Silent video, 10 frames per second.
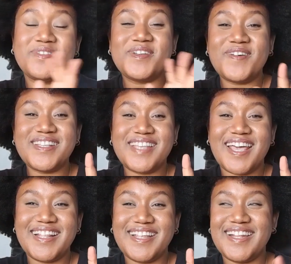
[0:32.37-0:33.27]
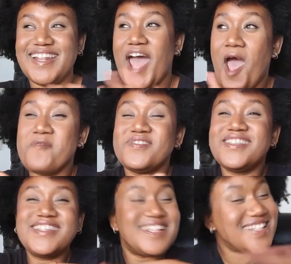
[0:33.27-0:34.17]
so excited. I'm
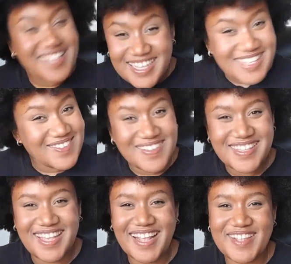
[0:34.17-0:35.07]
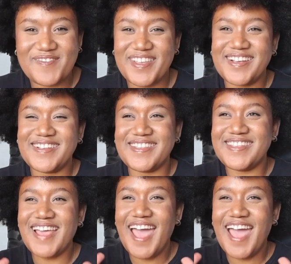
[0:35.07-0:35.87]
still so excited because...